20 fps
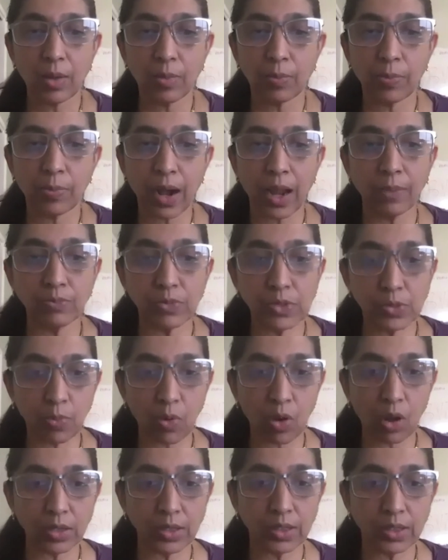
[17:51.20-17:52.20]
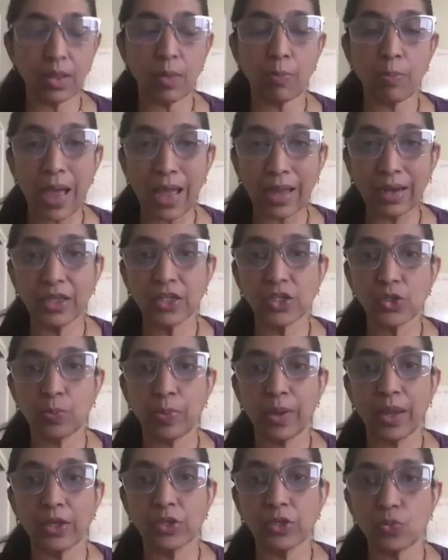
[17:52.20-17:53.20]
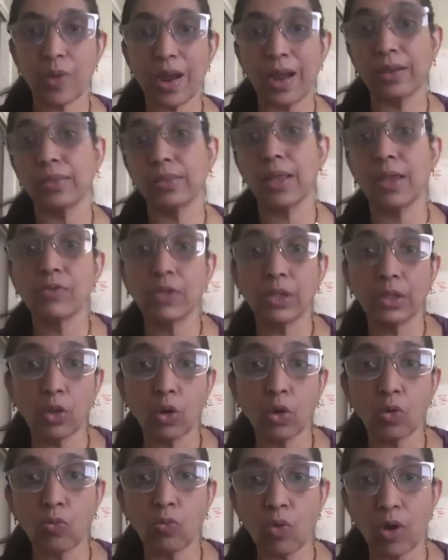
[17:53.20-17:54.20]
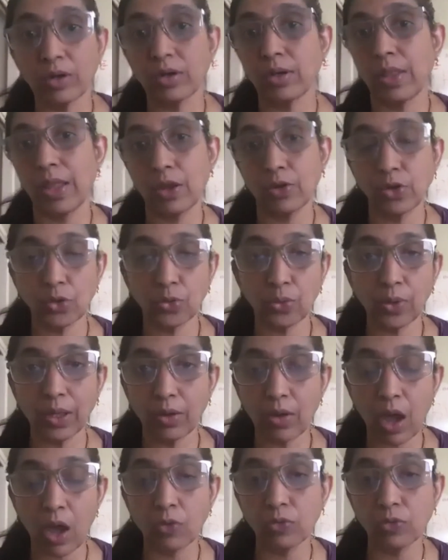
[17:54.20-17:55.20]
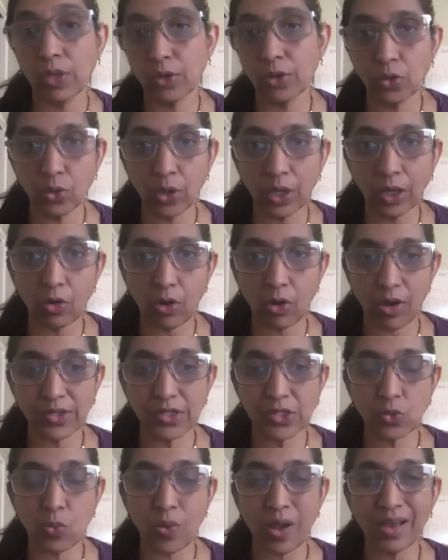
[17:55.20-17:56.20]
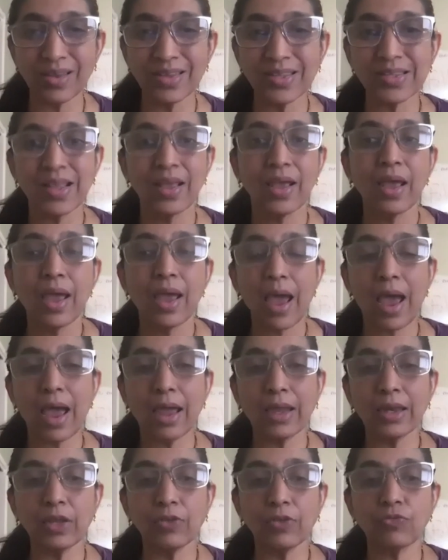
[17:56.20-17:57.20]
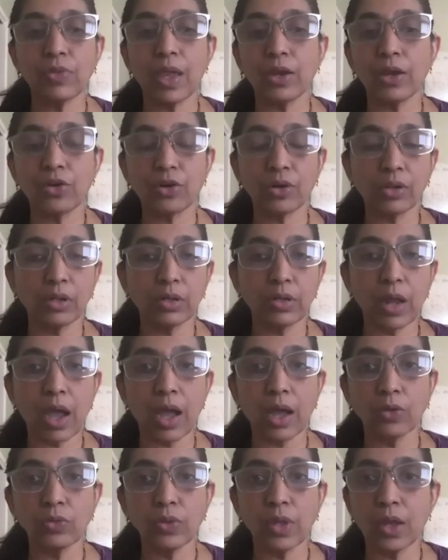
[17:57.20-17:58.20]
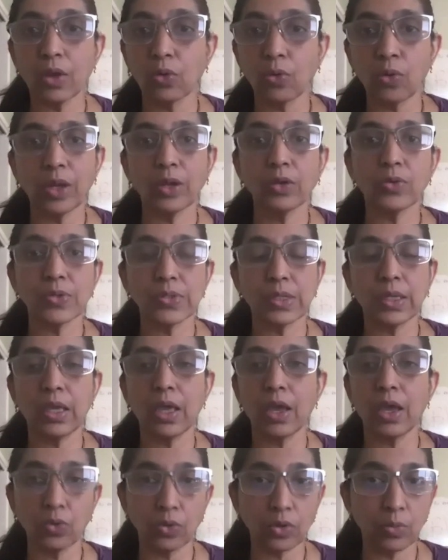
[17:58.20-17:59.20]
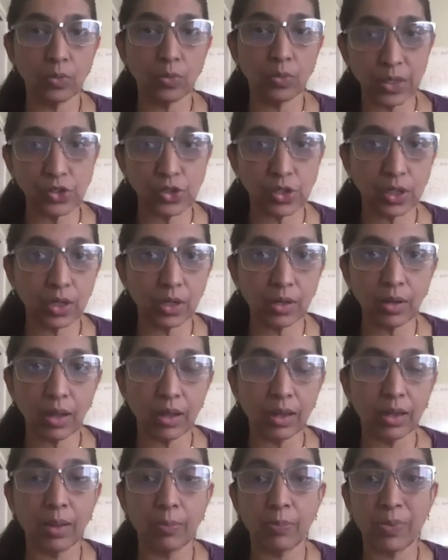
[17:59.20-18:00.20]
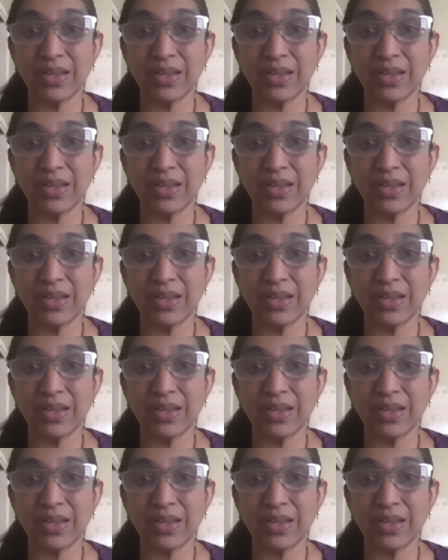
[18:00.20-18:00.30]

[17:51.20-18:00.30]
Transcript: prime spot in the Manage page where they will know what they are doing, how they are doing cost-wise. And if they drill down, they are going to see a good picture. They